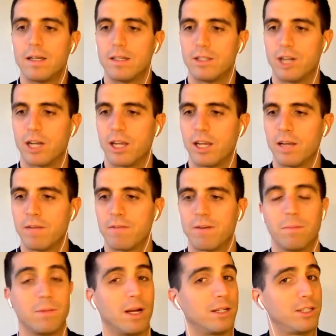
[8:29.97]
Checking in
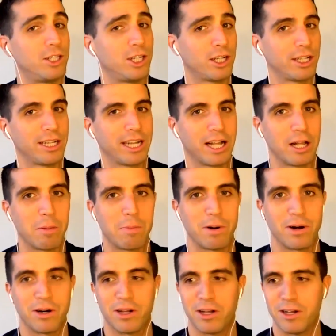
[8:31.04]
from chilly
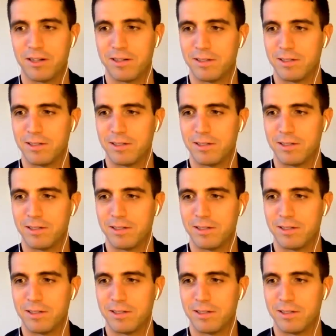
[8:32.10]
Alberta.